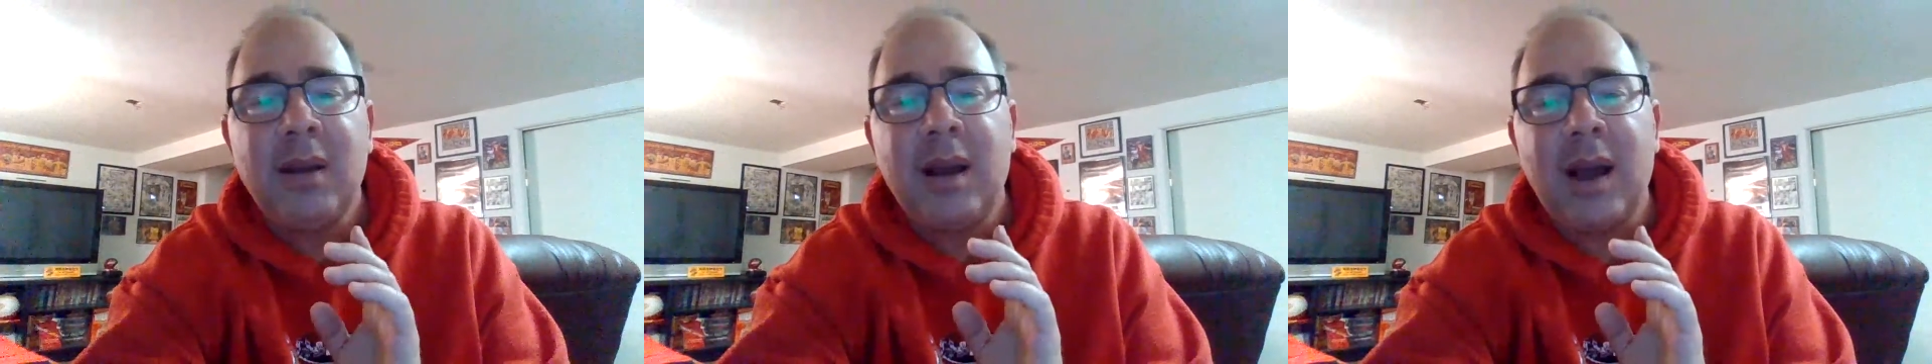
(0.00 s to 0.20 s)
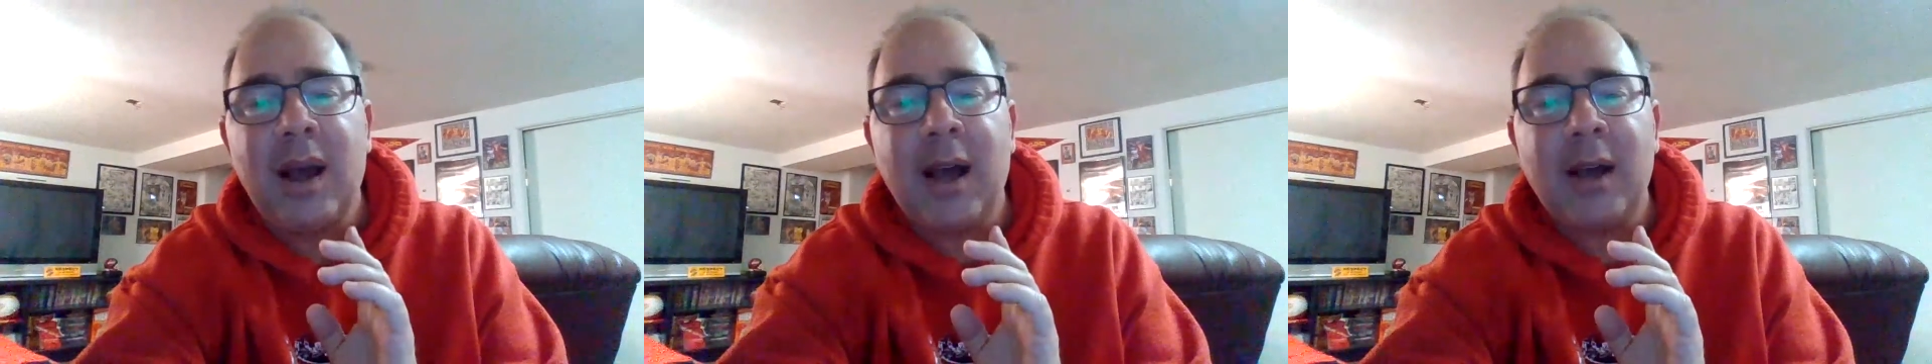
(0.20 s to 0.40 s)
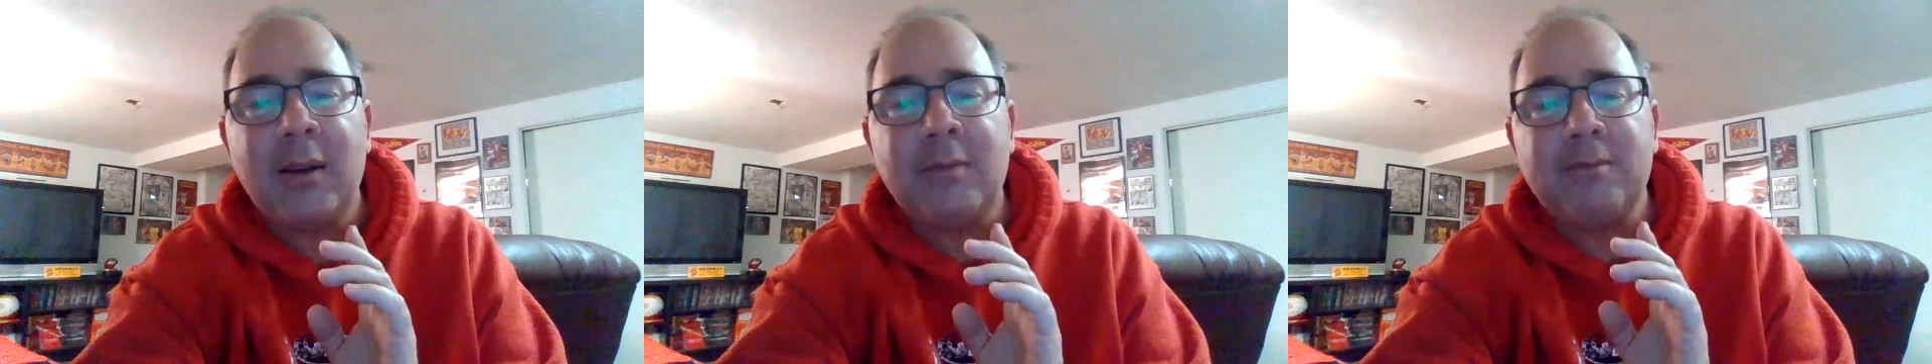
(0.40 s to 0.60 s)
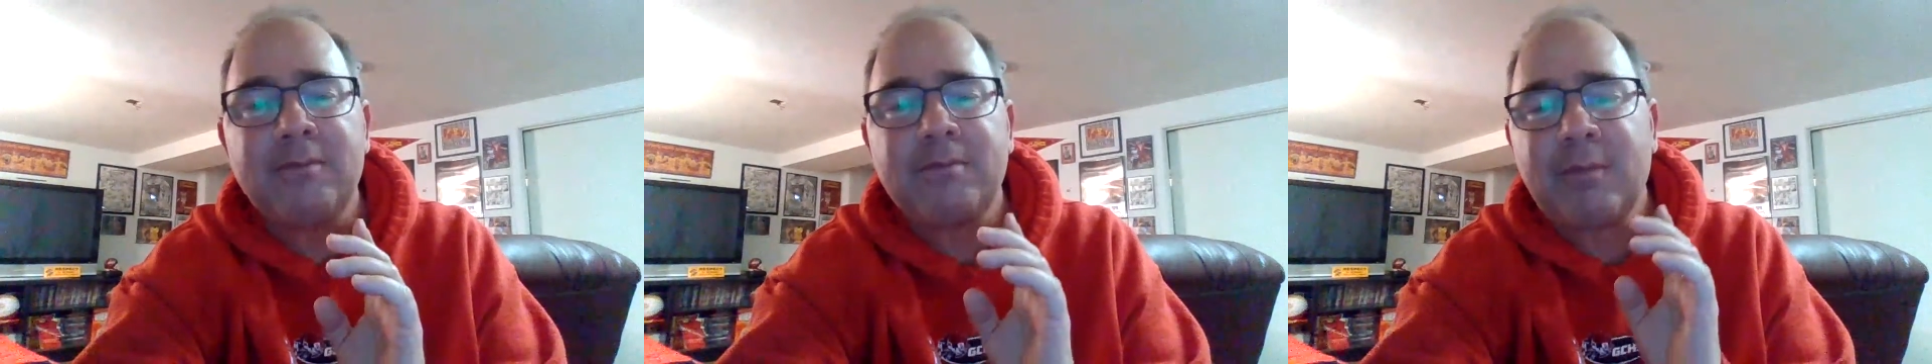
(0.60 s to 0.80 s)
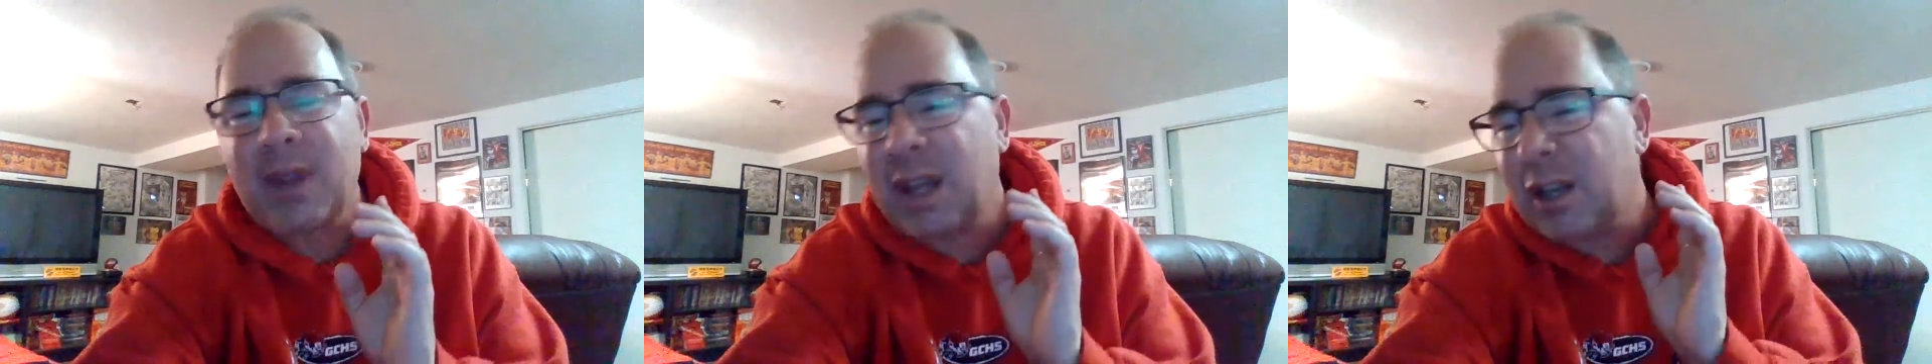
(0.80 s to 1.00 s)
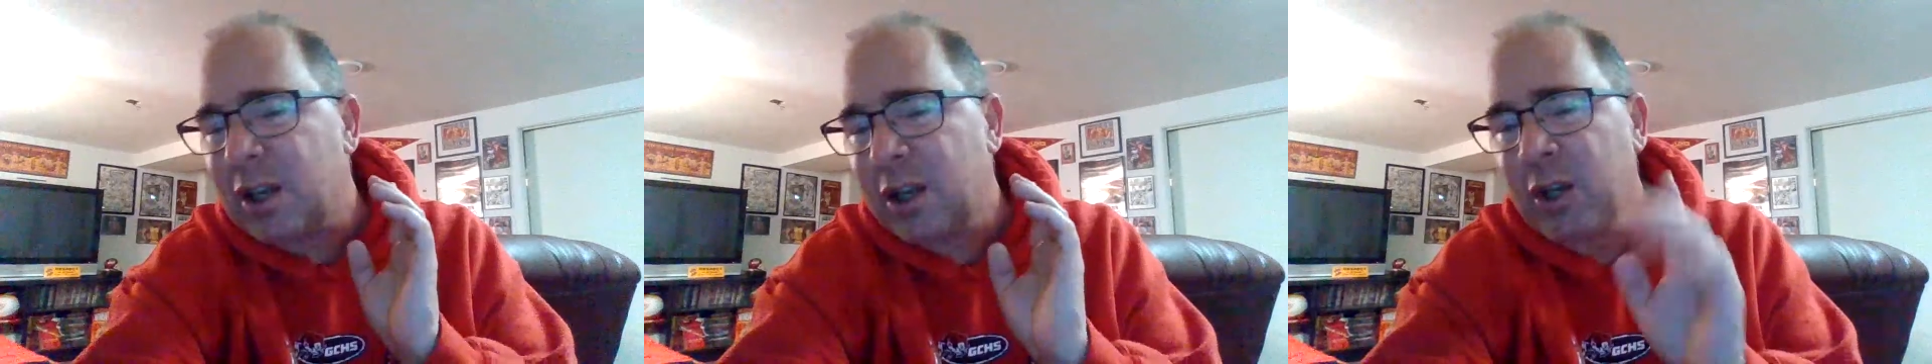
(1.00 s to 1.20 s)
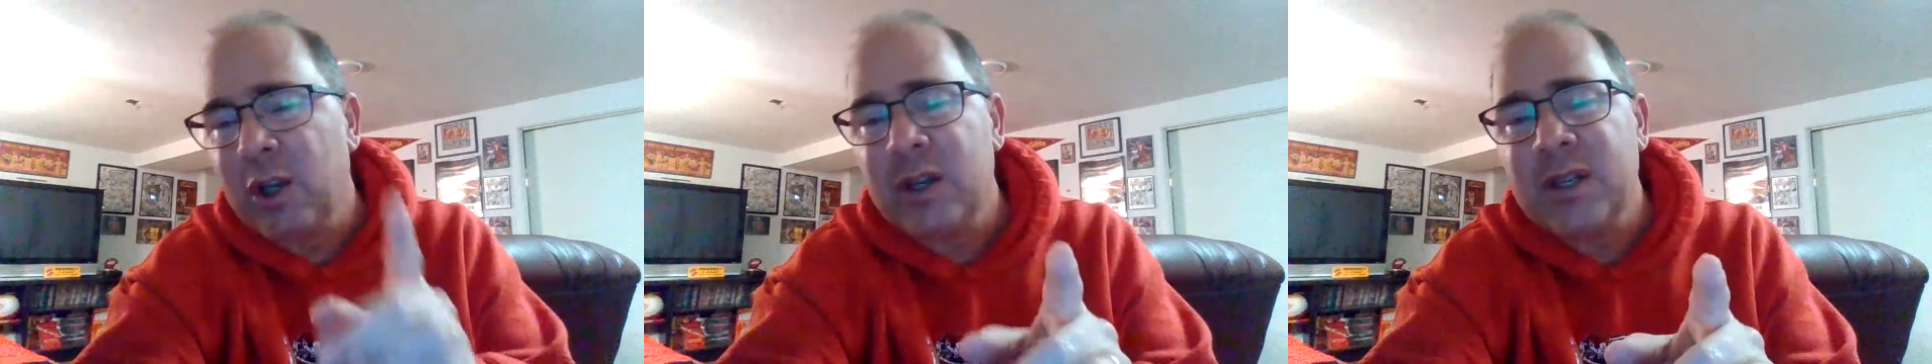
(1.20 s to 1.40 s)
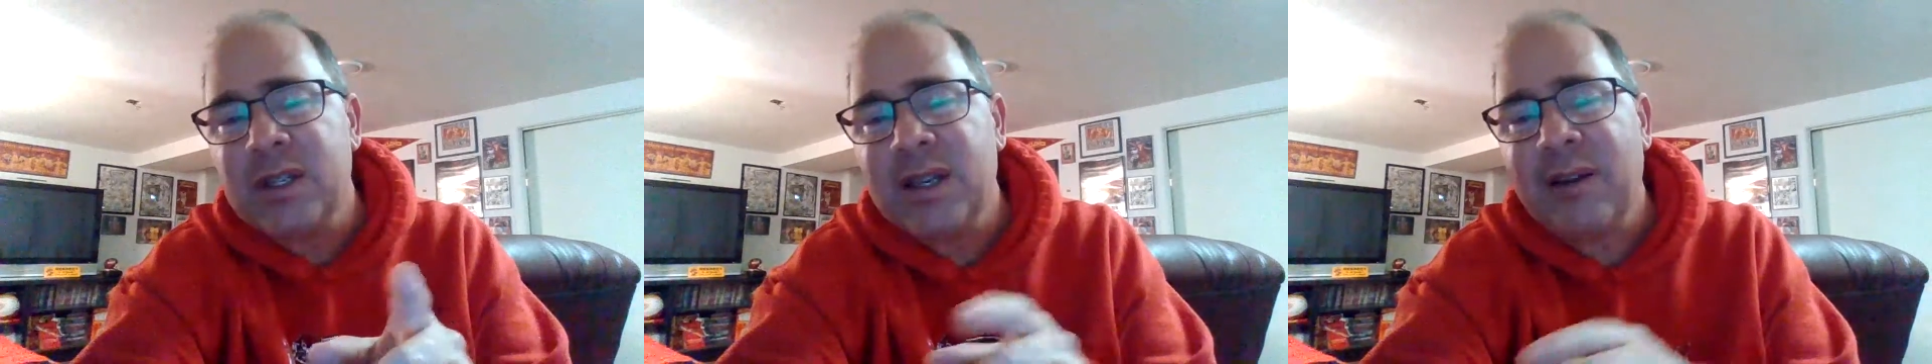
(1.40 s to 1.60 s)
Uh, good
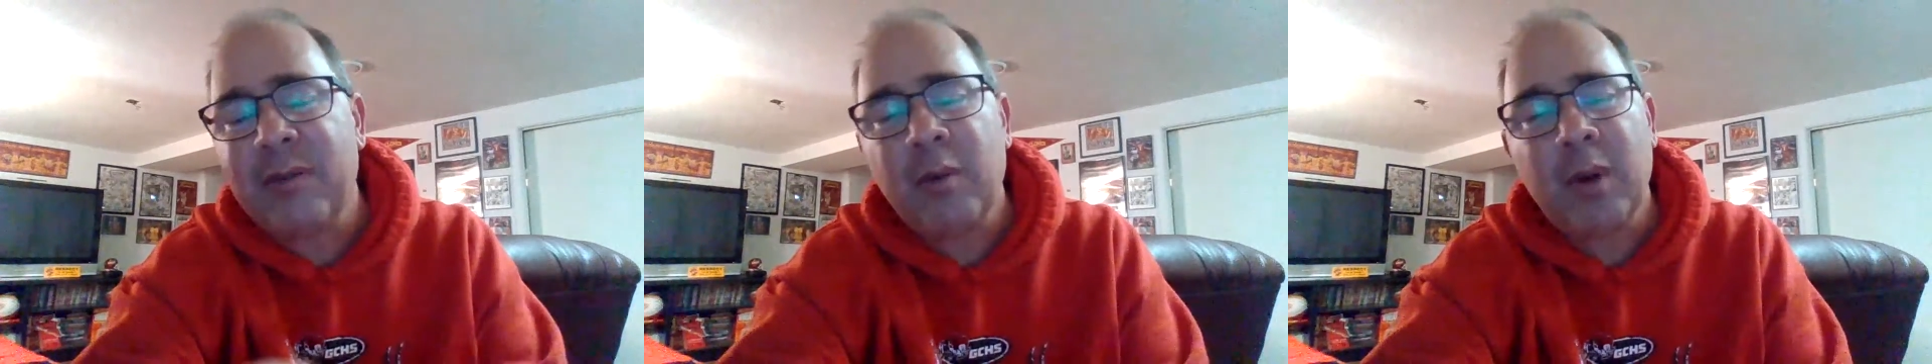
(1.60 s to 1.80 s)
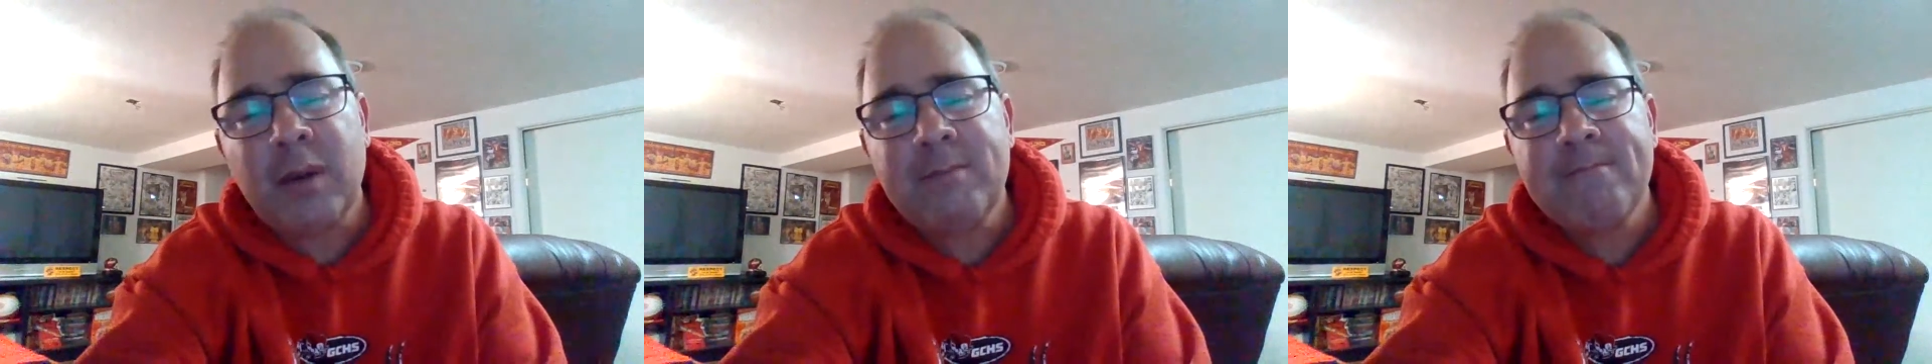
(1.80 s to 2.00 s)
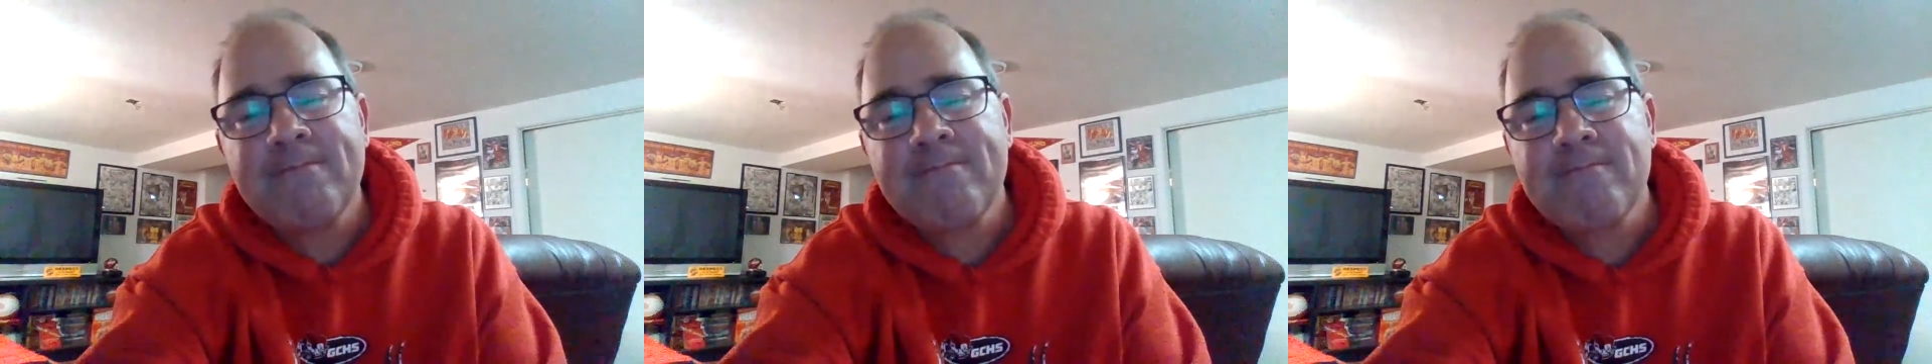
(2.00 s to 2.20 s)
to see everyone.